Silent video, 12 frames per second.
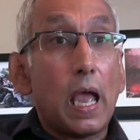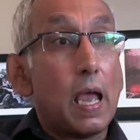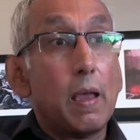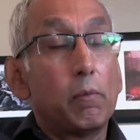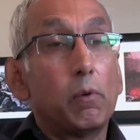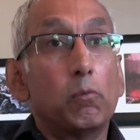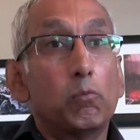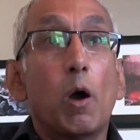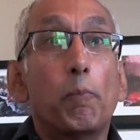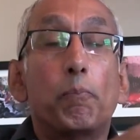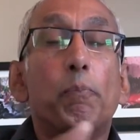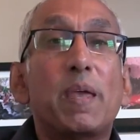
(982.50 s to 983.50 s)
Uh,
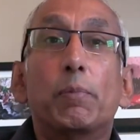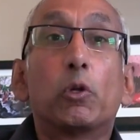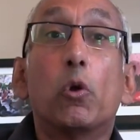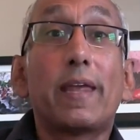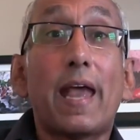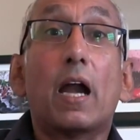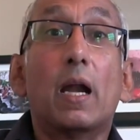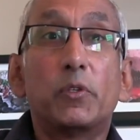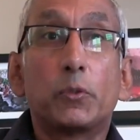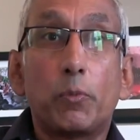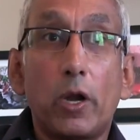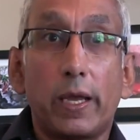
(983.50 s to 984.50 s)
what people call the Arab
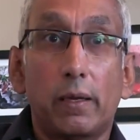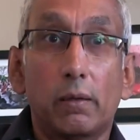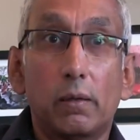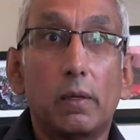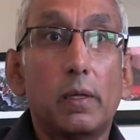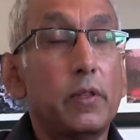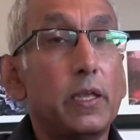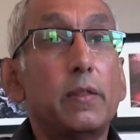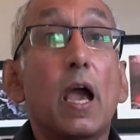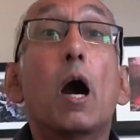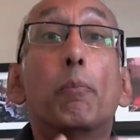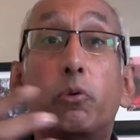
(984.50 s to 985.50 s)
Spring, the,
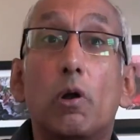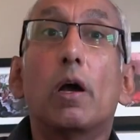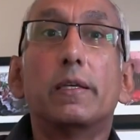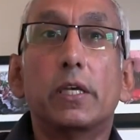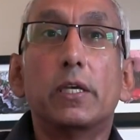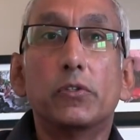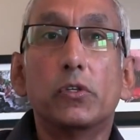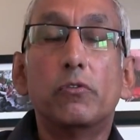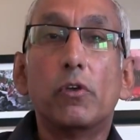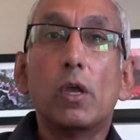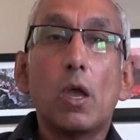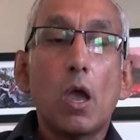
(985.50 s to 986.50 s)
the uprisings
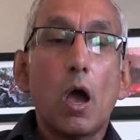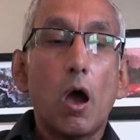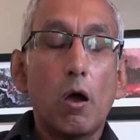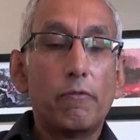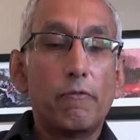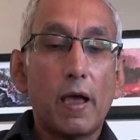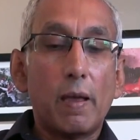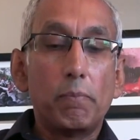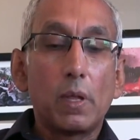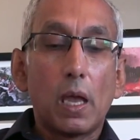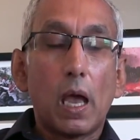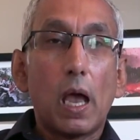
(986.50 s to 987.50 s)
of, of
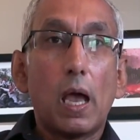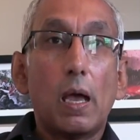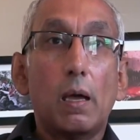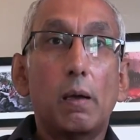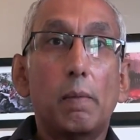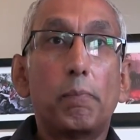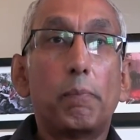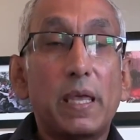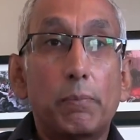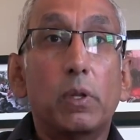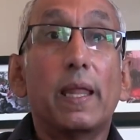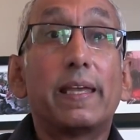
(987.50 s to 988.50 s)
um, uh,
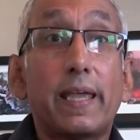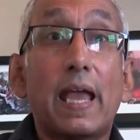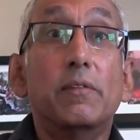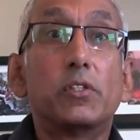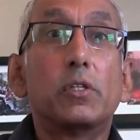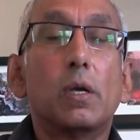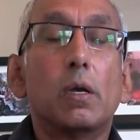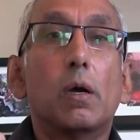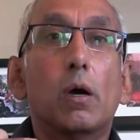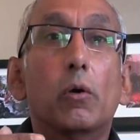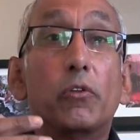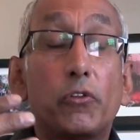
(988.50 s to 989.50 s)
people against
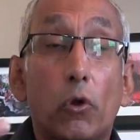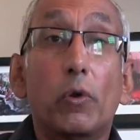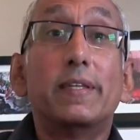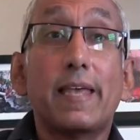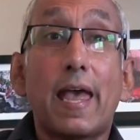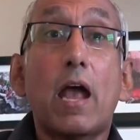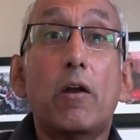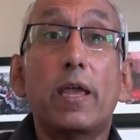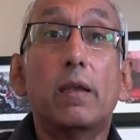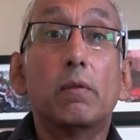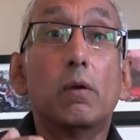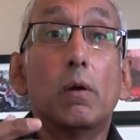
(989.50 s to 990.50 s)

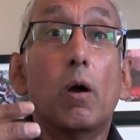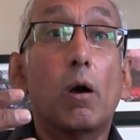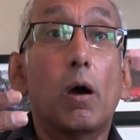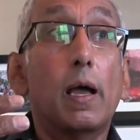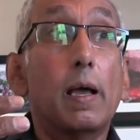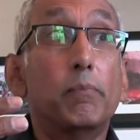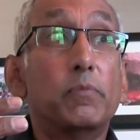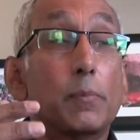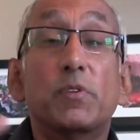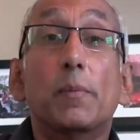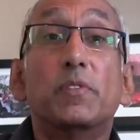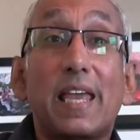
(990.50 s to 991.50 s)
authoritarian, um,
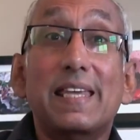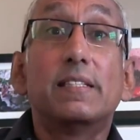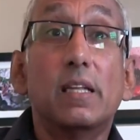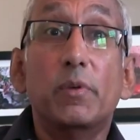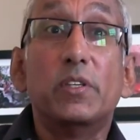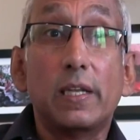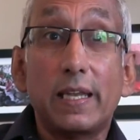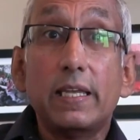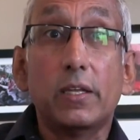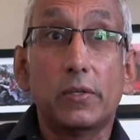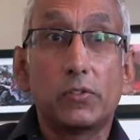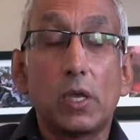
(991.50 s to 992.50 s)
sometimes Islamist
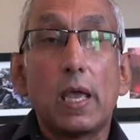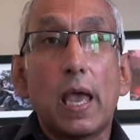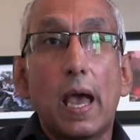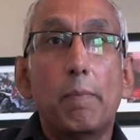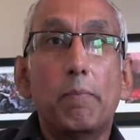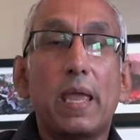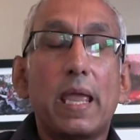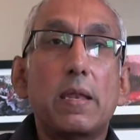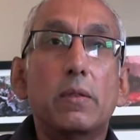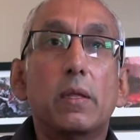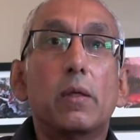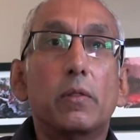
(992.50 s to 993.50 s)
leaders um,
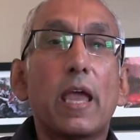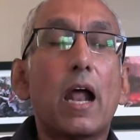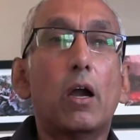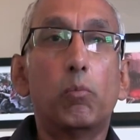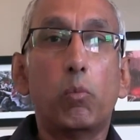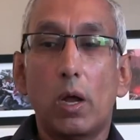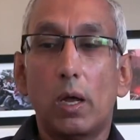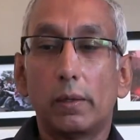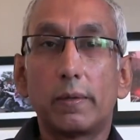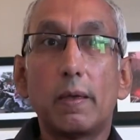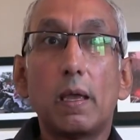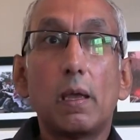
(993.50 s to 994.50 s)
in the Arab
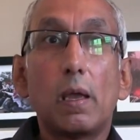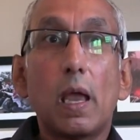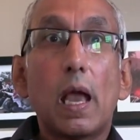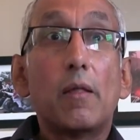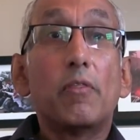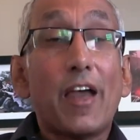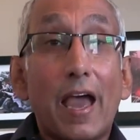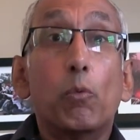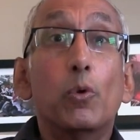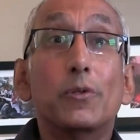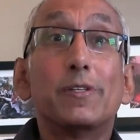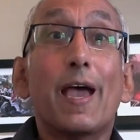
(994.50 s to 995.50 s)
world.
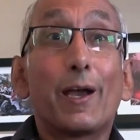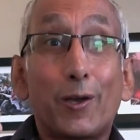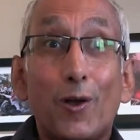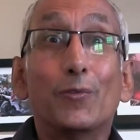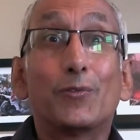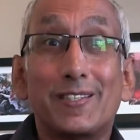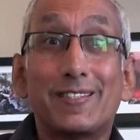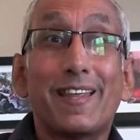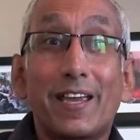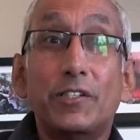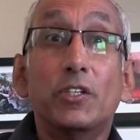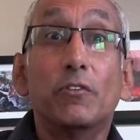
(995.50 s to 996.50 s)
That was a
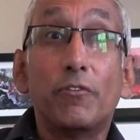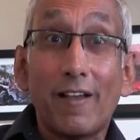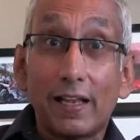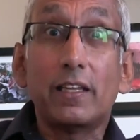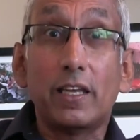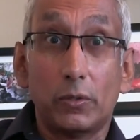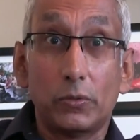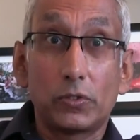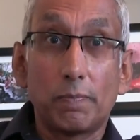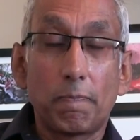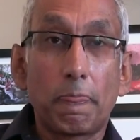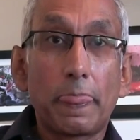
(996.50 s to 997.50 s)
contestation of values.